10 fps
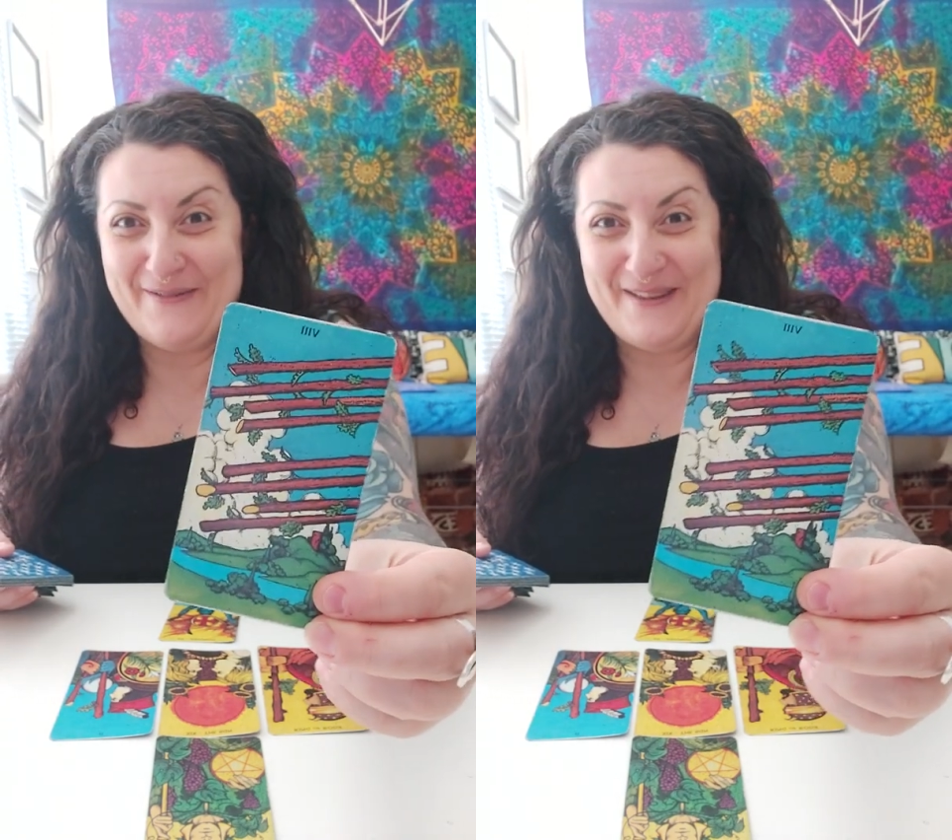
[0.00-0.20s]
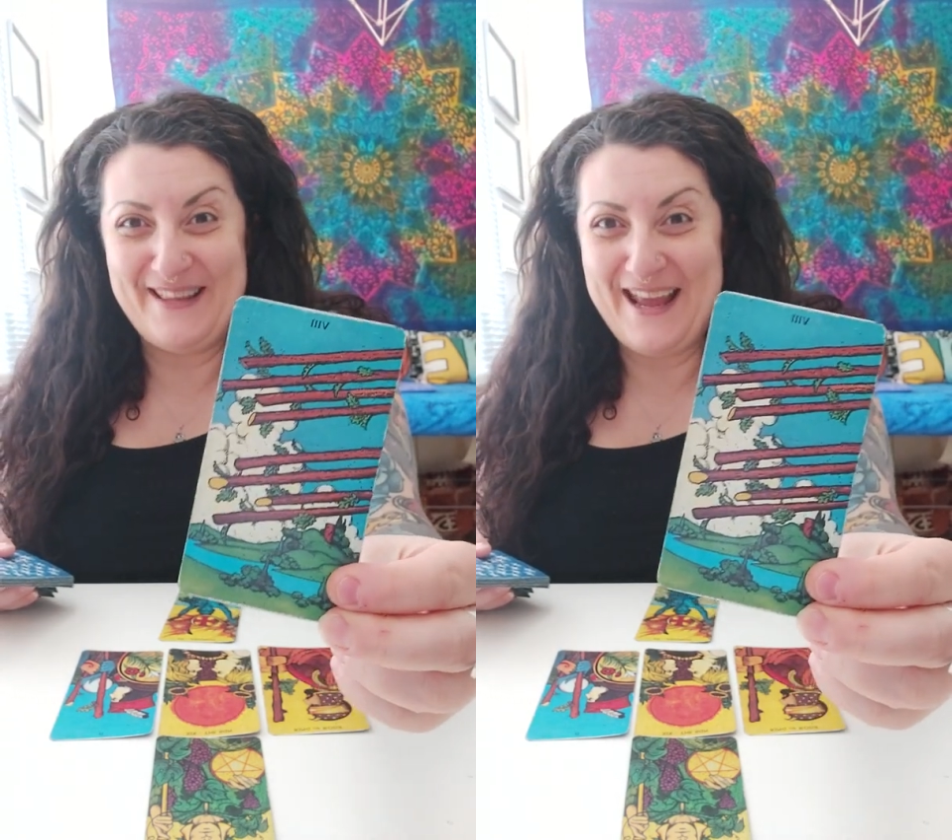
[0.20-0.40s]

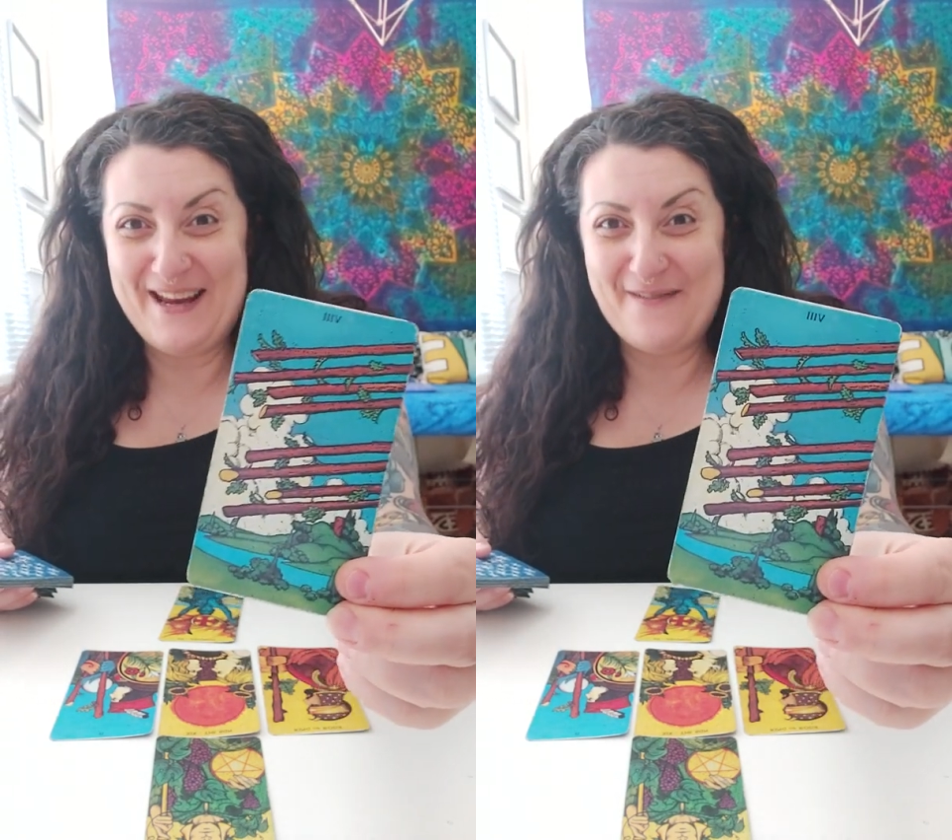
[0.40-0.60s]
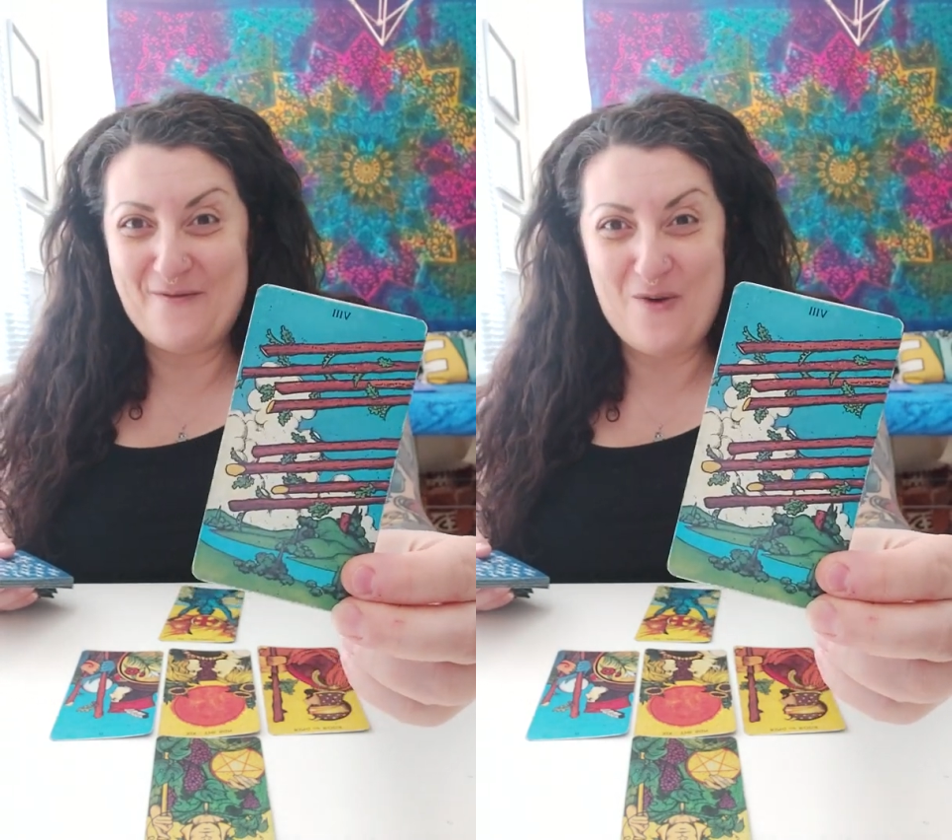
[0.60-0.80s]
with the
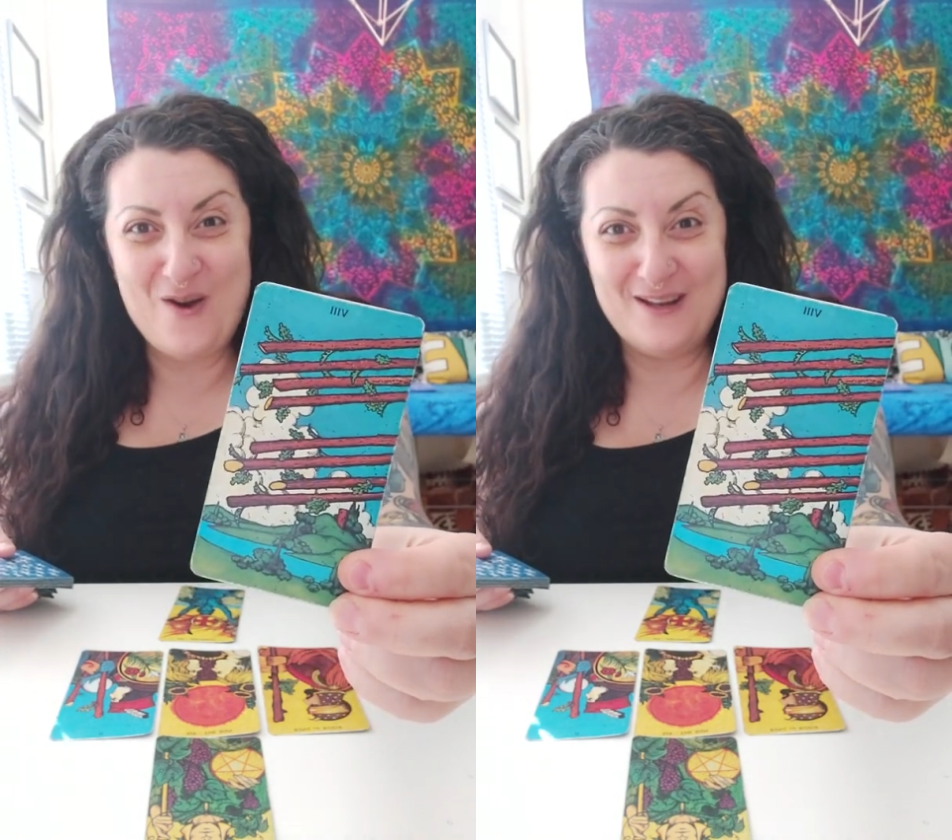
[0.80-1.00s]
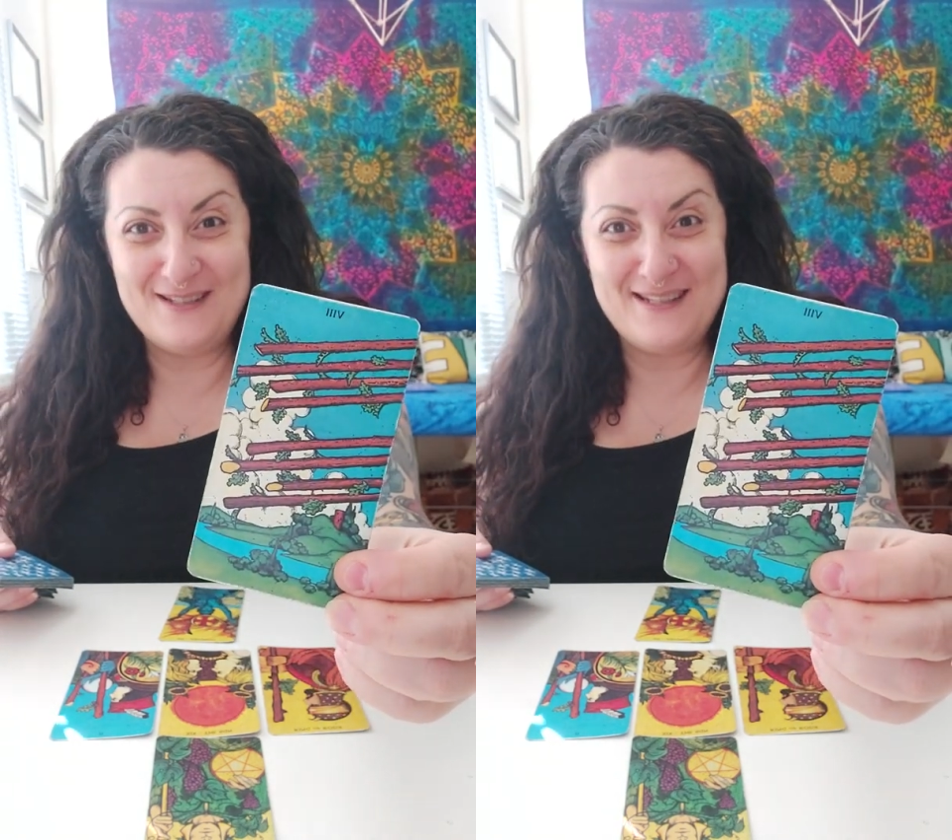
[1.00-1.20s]
Eight of
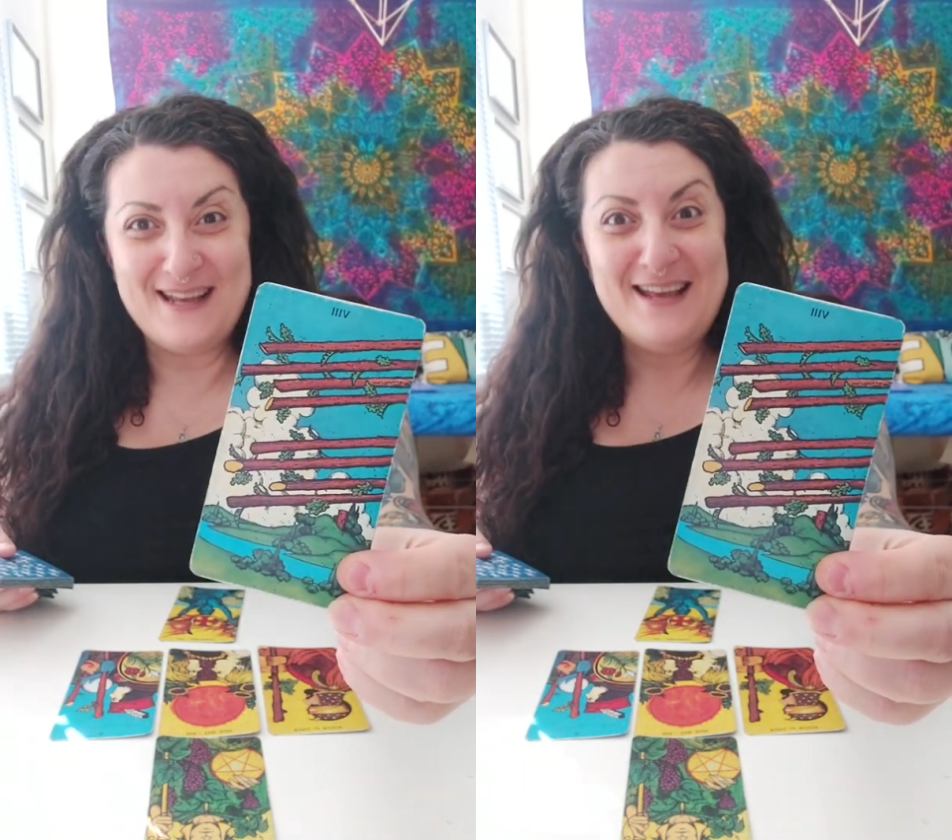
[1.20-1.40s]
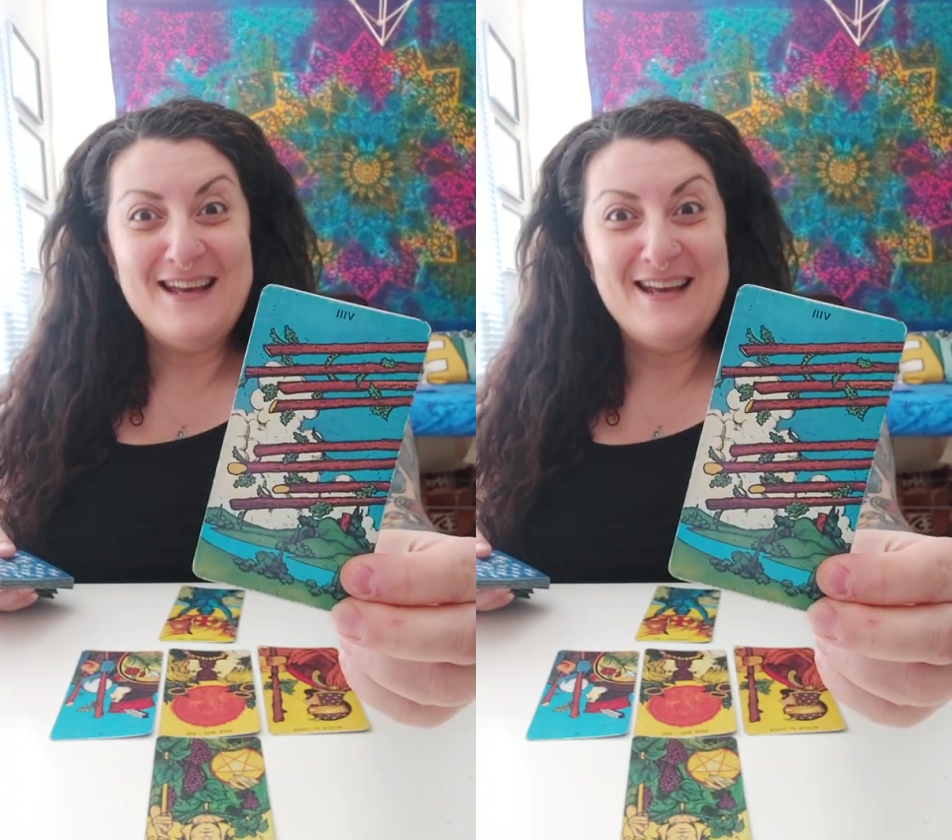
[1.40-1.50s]
Wands.